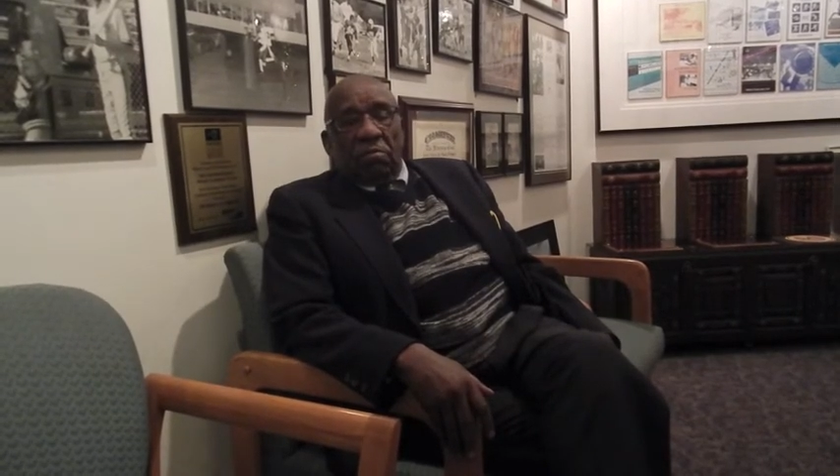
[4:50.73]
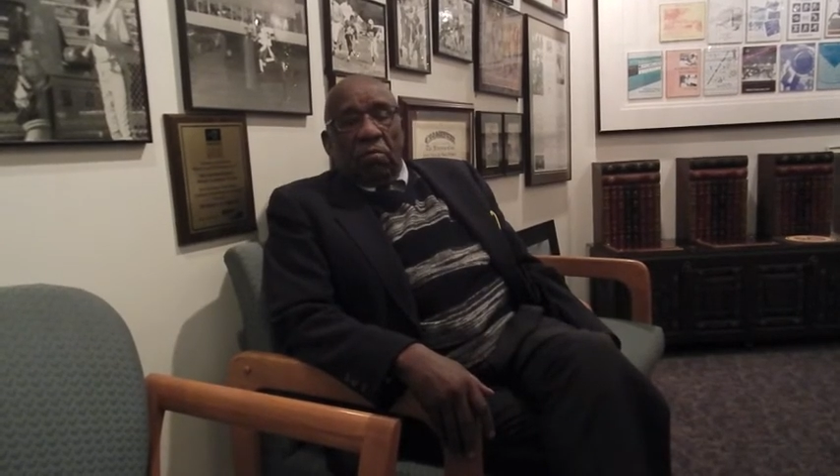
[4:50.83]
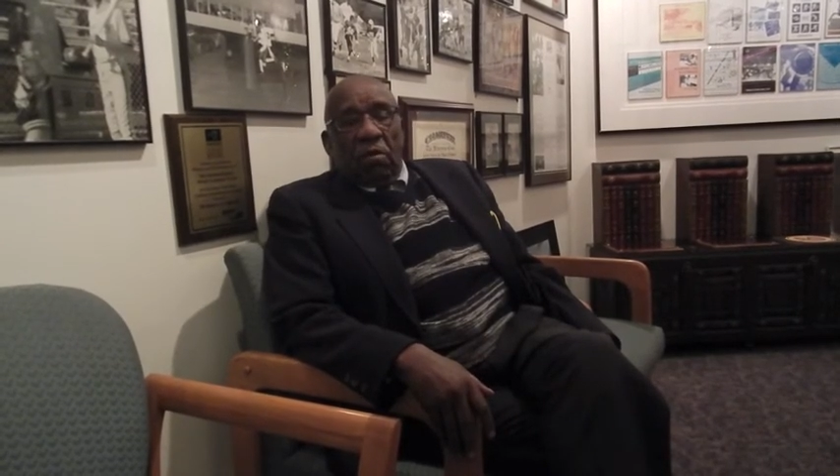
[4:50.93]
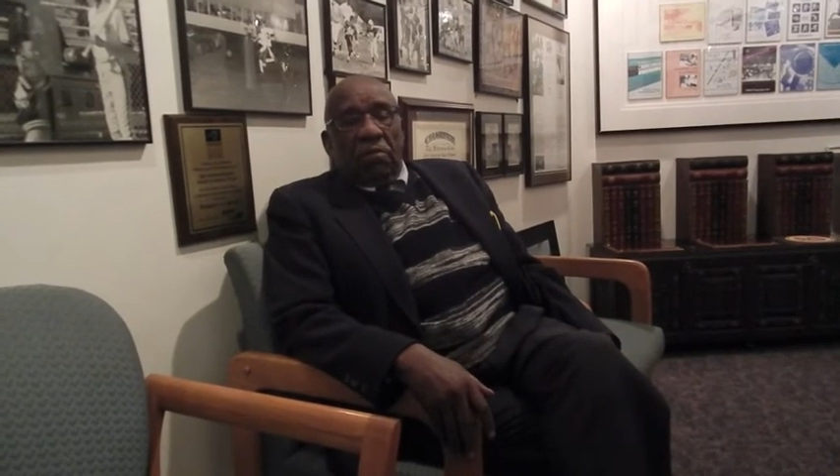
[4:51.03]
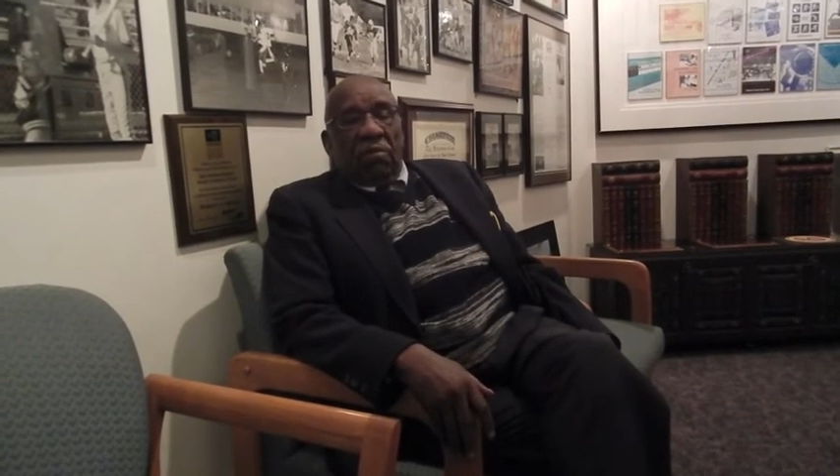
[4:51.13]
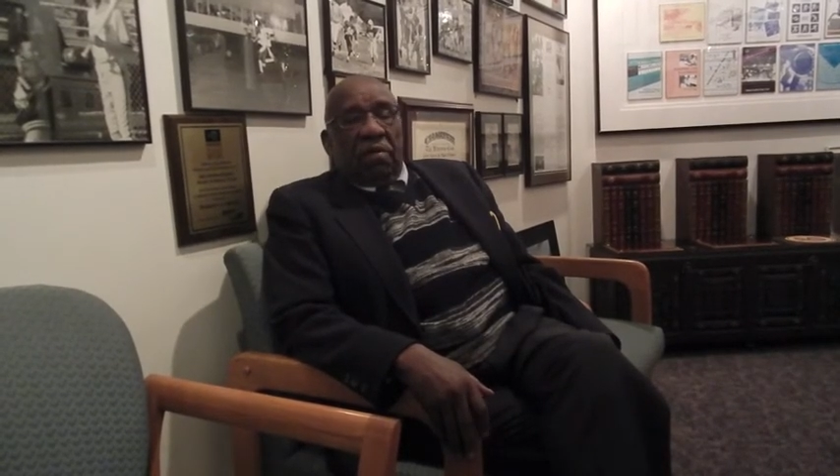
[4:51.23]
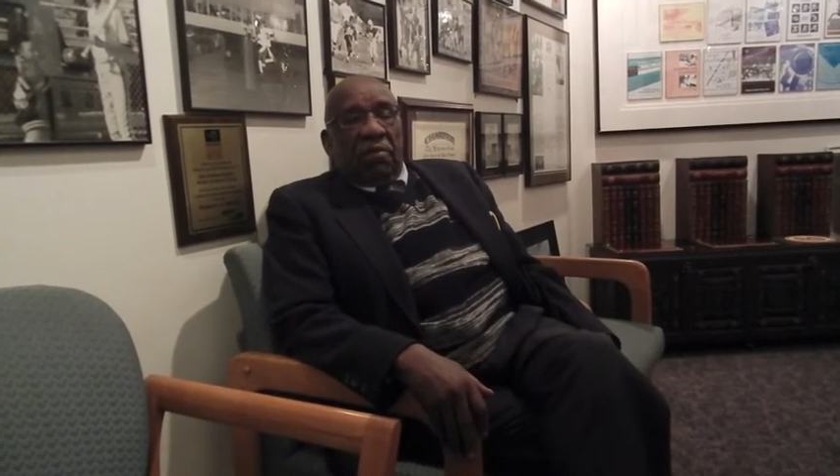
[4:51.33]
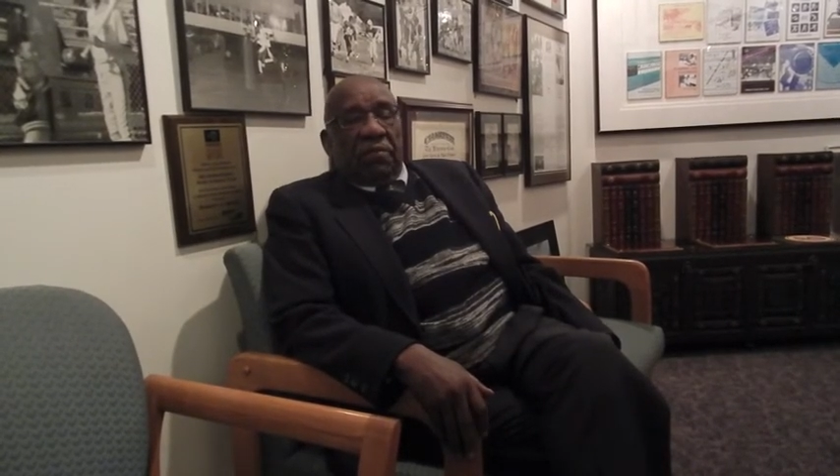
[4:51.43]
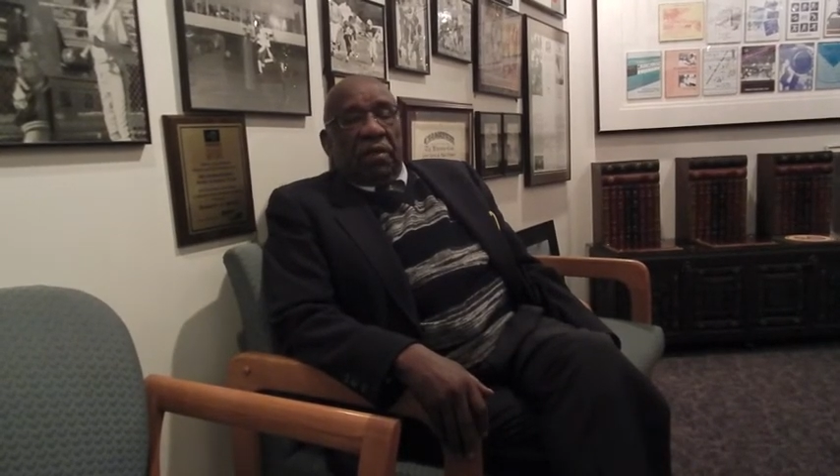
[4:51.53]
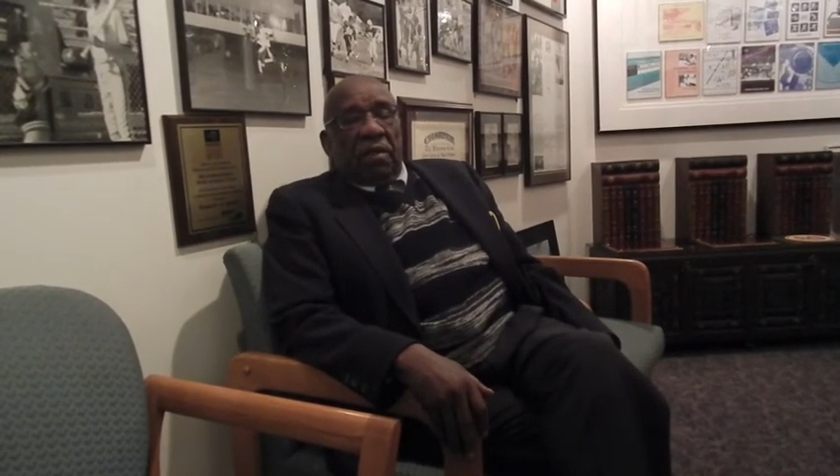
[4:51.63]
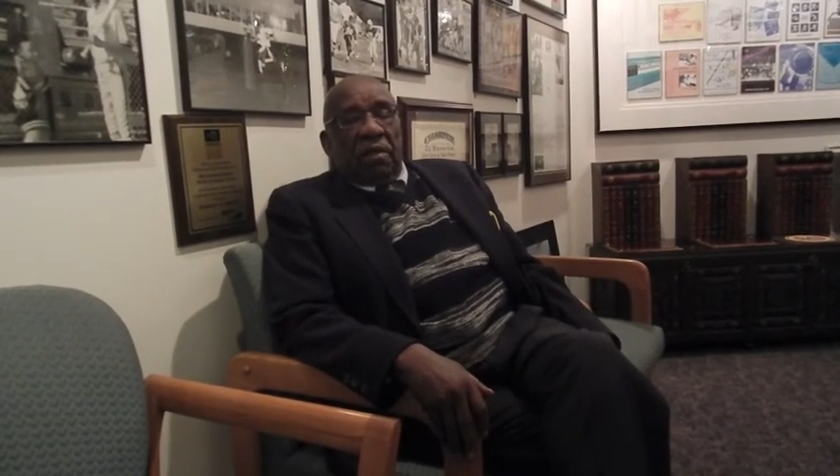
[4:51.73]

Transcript: worth living.